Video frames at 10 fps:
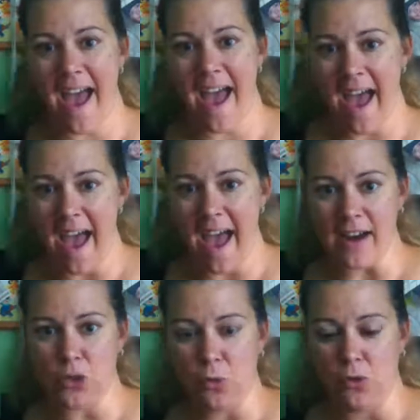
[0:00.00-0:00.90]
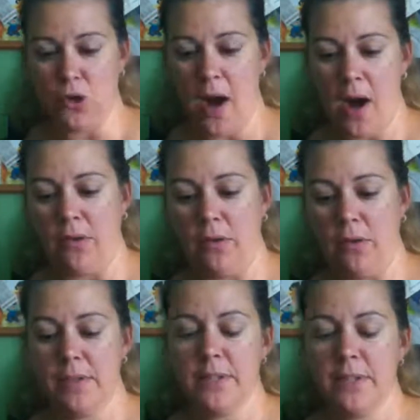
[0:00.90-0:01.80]
actual travel.
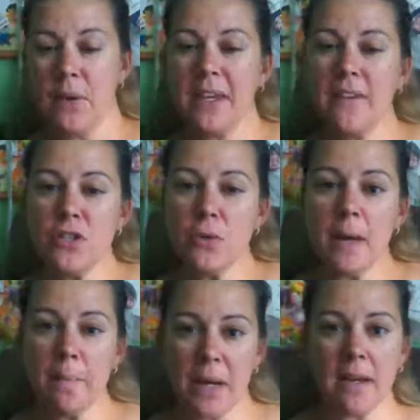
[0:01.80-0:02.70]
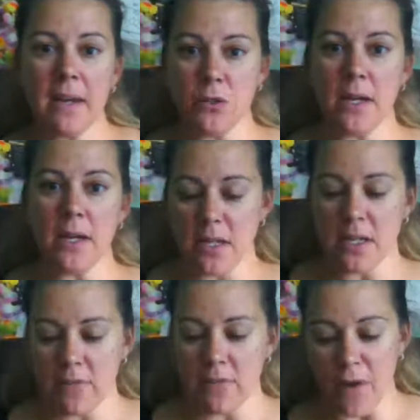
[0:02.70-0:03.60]
So it gives you an idea of
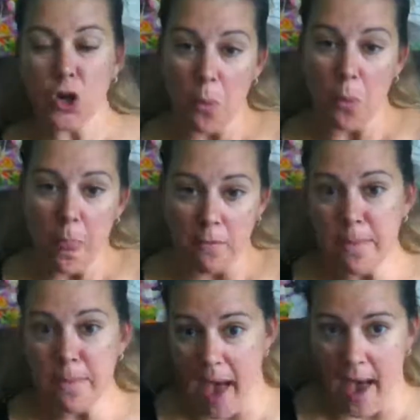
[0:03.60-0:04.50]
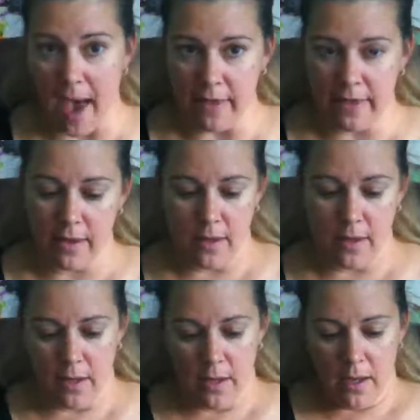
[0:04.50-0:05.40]
are you on the right path.
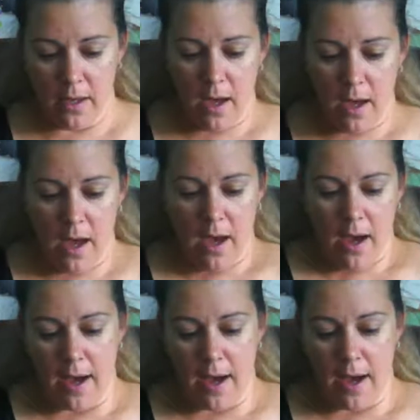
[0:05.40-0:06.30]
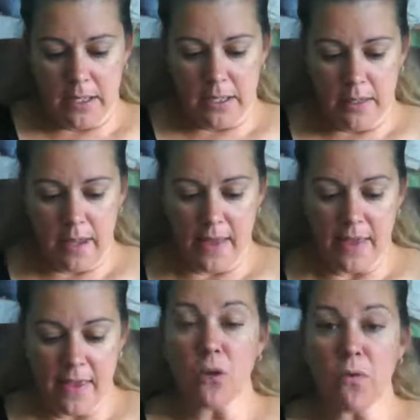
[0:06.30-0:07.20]
And then
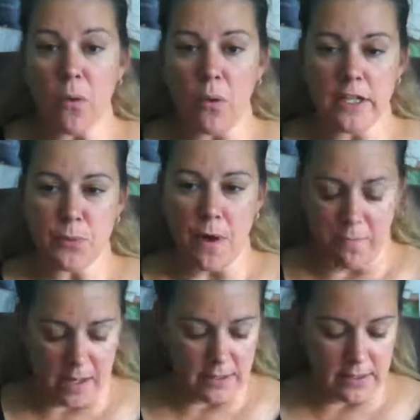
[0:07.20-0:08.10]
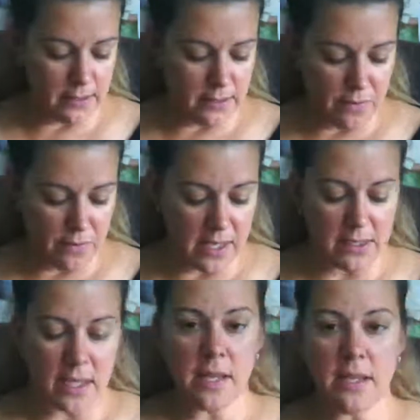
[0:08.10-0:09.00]
you're rolling 12 months. So this
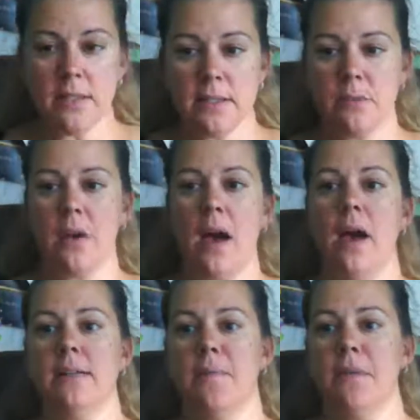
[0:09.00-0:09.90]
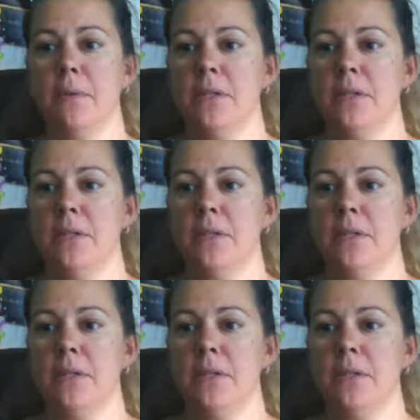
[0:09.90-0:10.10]
is something we talked